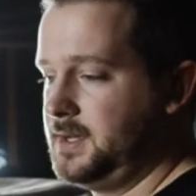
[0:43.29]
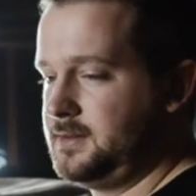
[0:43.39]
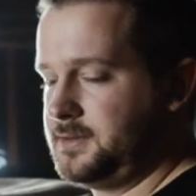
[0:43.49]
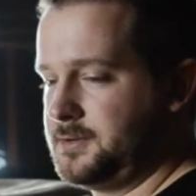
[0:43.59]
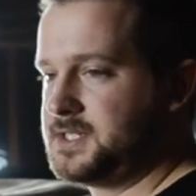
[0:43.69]

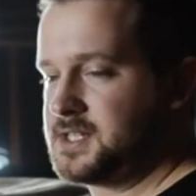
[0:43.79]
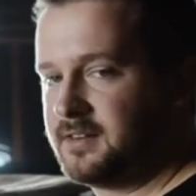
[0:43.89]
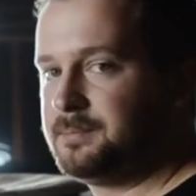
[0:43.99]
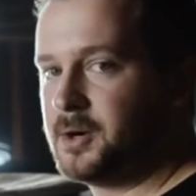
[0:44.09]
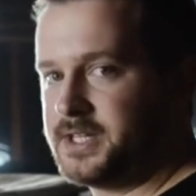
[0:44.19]
The reason
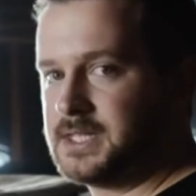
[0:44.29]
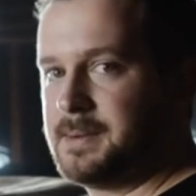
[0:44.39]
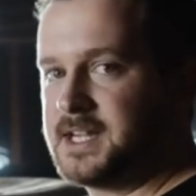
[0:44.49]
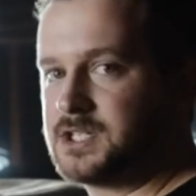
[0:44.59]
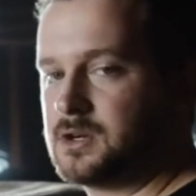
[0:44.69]
I've put in the
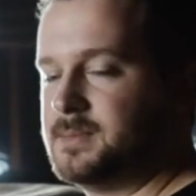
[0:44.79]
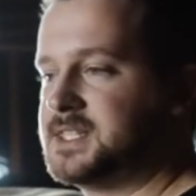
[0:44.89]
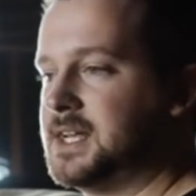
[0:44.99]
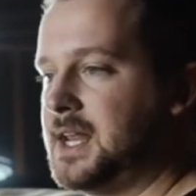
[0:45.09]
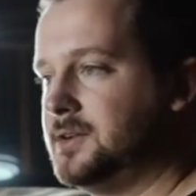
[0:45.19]
bass drum is
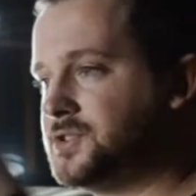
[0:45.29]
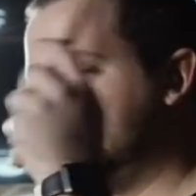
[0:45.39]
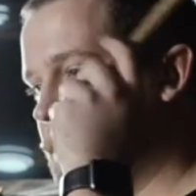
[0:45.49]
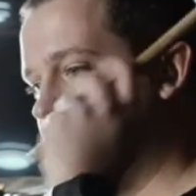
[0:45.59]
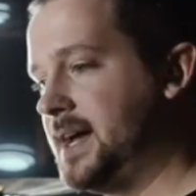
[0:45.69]
it allows you
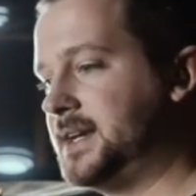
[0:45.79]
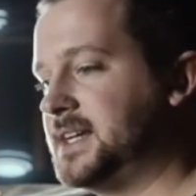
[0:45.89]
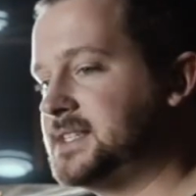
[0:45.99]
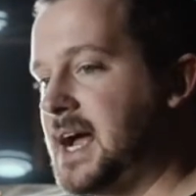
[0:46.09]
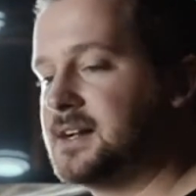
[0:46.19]
to get a
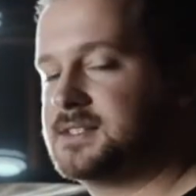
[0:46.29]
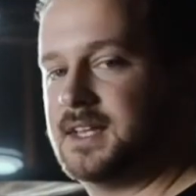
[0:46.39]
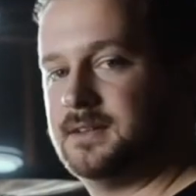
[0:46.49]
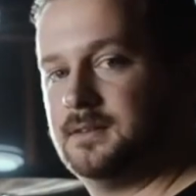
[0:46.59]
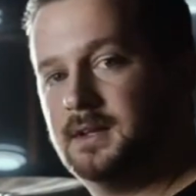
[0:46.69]
nice
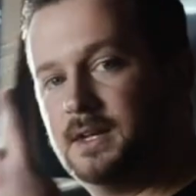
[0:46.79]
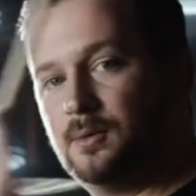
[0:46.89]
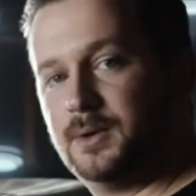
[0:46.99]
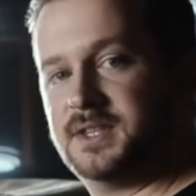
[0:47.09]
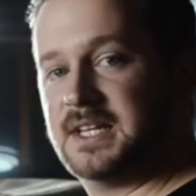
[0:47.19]
accent
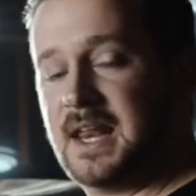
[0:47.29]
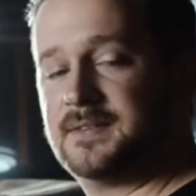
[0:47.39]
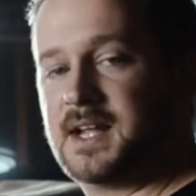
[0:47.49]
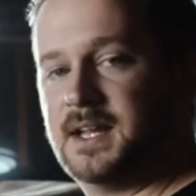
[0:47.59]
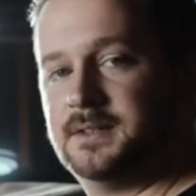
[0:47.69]
with your
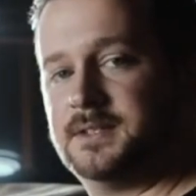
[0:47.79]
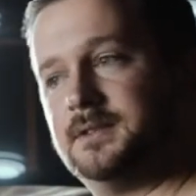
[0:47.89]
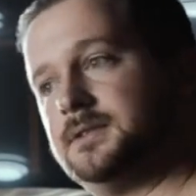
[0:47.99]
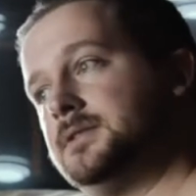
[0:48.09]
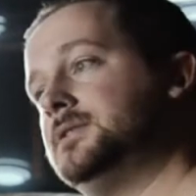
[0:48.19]
left hand
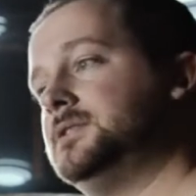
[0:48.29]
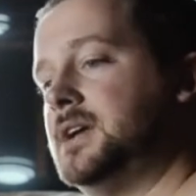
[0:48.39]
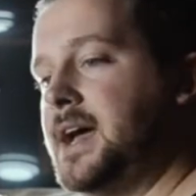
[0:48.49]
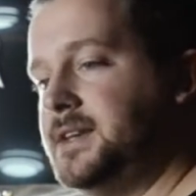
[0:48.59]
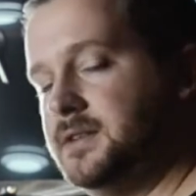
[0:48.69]

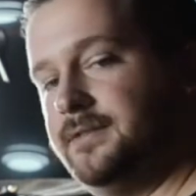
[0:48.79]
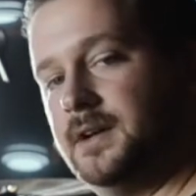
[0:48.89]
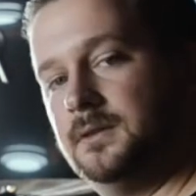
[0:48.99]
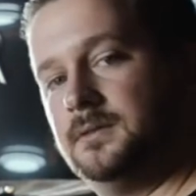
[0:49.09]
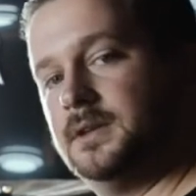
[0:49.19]
to end the
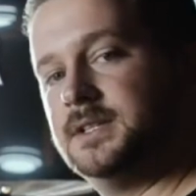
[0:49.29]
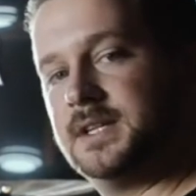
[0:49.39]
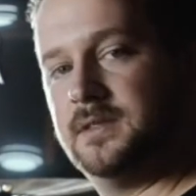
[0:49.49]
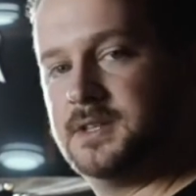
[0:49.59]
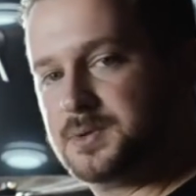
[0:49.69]
fill and
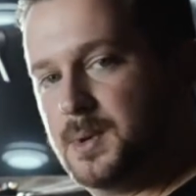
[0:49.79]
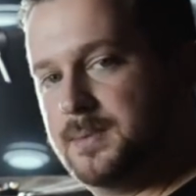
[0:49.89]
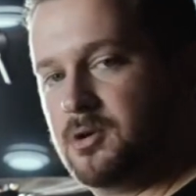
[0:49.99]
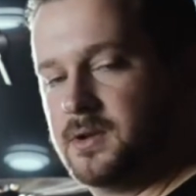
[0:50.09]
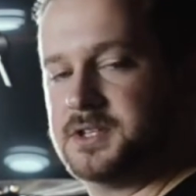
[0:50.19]
get the sweep
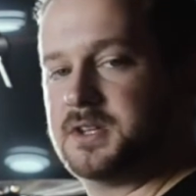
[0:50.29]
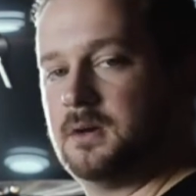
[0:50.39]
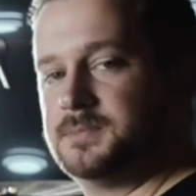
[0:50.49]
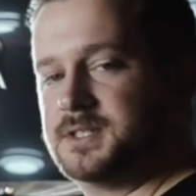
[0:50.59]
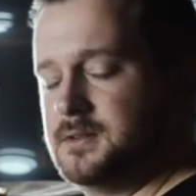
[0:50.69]
around the
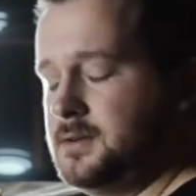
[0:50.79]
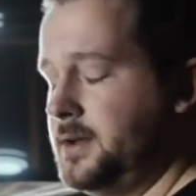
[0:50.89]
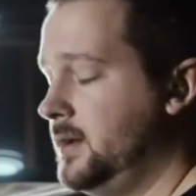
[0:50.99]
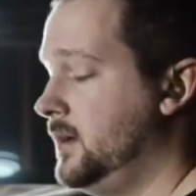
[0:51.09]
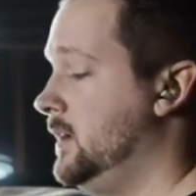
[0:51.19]
toms.
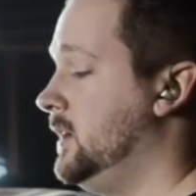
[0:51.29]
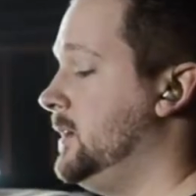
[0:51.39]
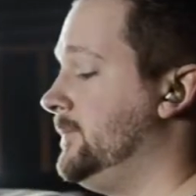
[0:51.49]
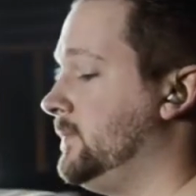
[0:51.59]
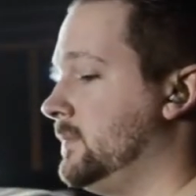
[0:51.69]

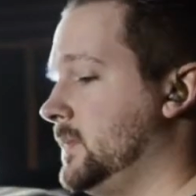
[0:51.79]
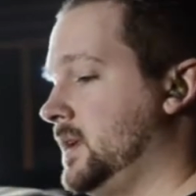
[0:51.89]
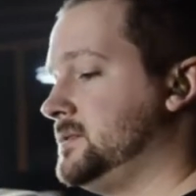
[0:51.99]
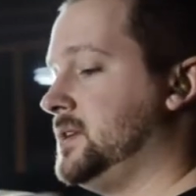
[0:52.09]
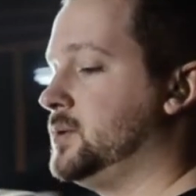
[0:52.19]

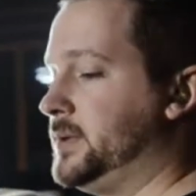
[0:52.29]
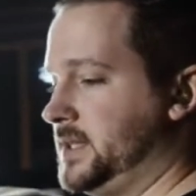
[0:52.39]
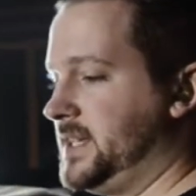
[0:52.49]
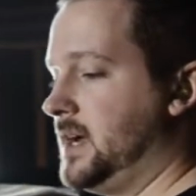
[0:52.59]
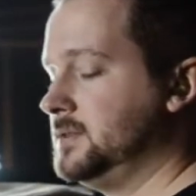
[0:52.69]
So I'll
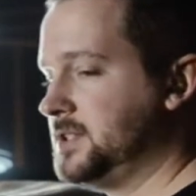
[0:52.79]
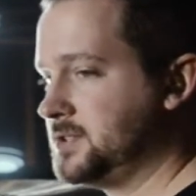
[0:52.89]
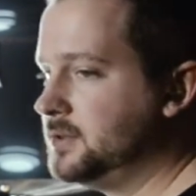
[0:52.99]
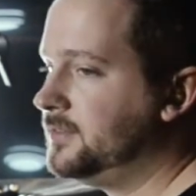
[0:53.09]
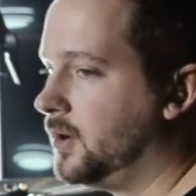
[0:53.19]
quickly count this
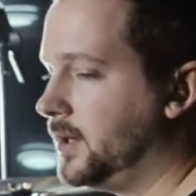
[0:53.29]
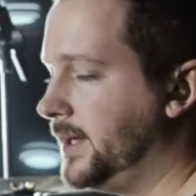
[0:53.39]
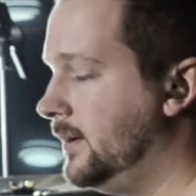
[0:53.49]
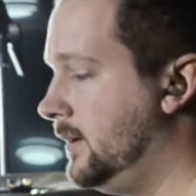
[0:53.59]
through for you.